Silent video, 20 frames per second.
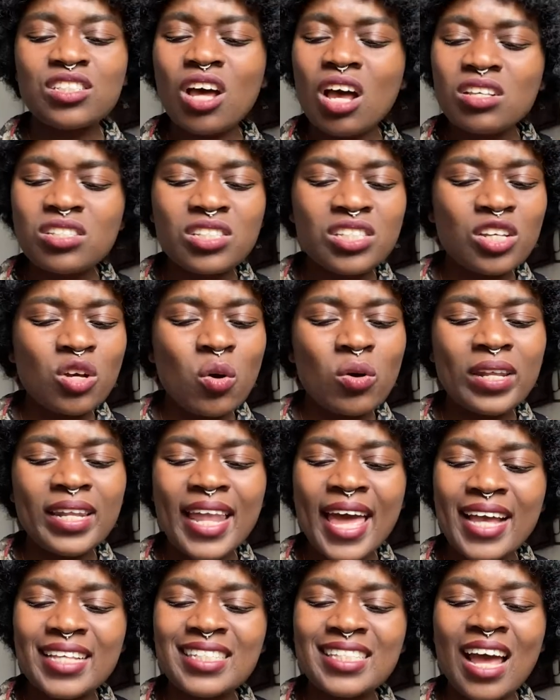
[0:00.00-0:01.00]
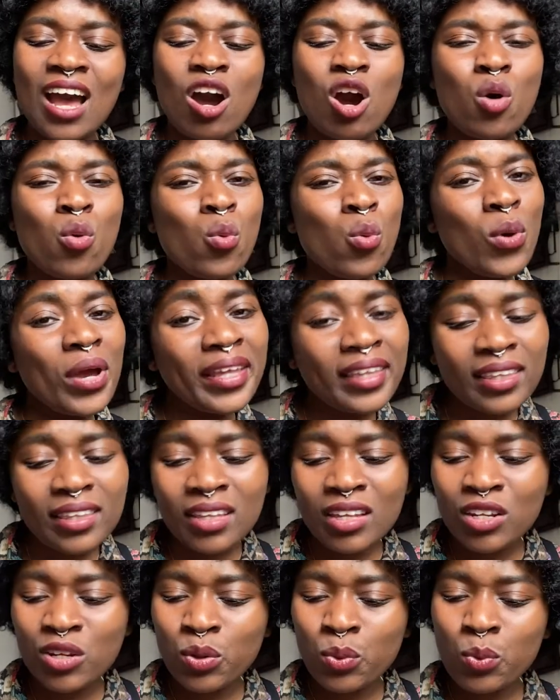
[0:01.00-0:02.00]
dancing on legs that are
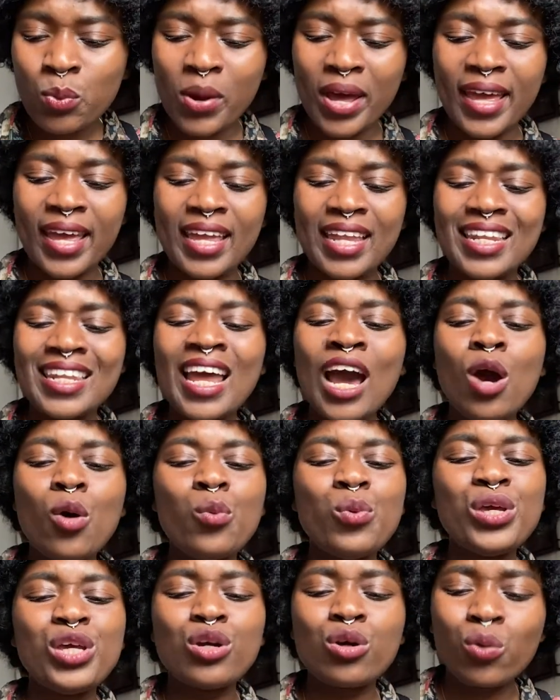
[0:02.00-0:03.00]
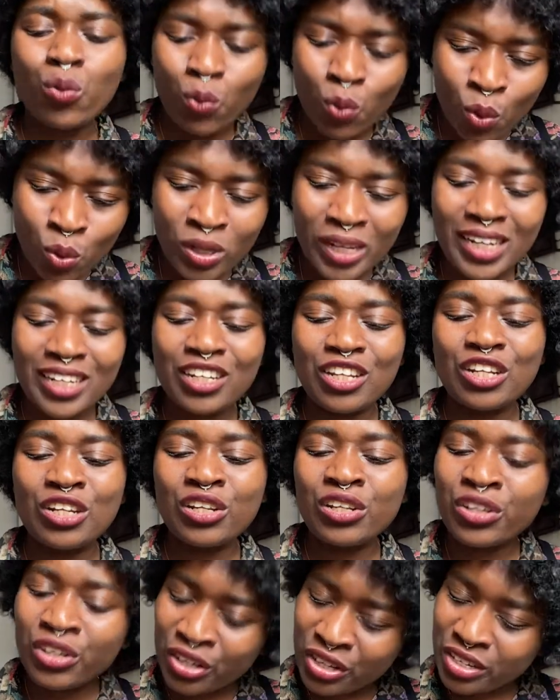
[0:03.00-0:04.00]
withered away, now we crawl in the
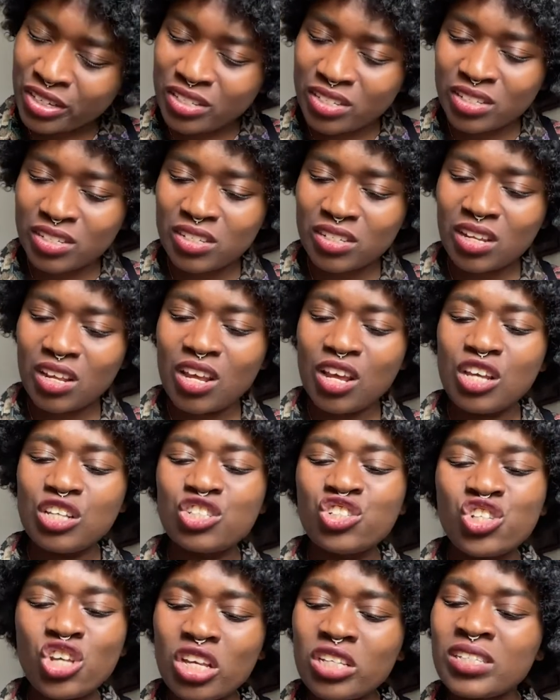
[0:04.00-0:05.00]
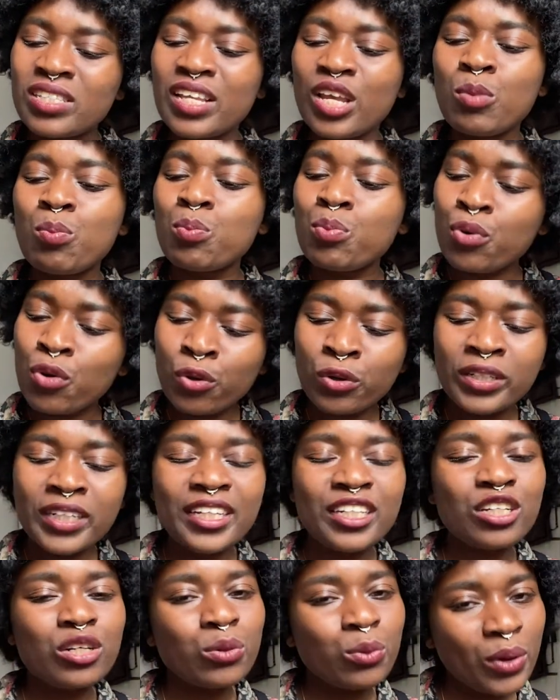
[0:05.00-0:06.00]
dirt. Just a pawn
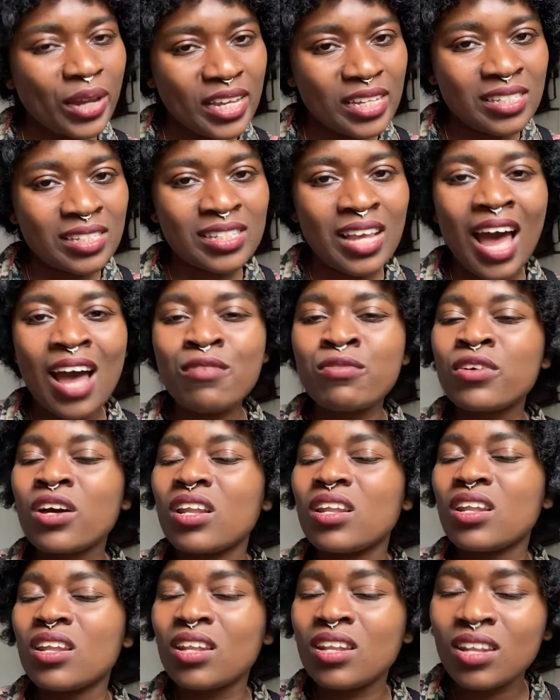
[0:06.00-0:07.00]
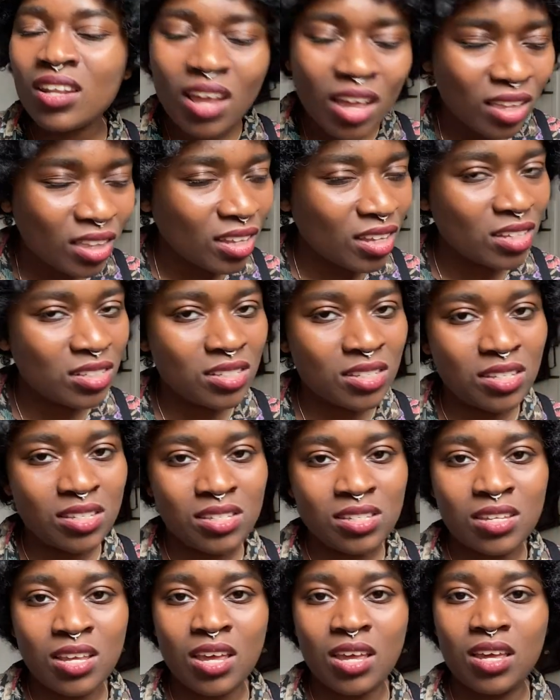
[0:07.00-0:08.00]
in the race, I've got nothing to
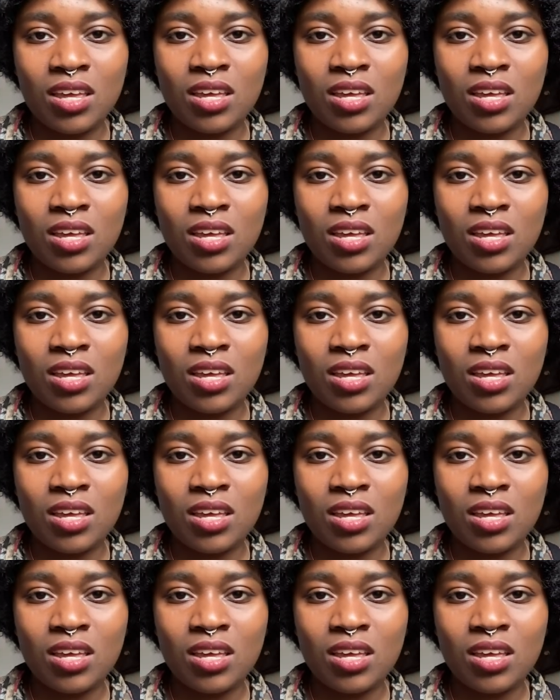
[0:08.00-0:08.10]
say.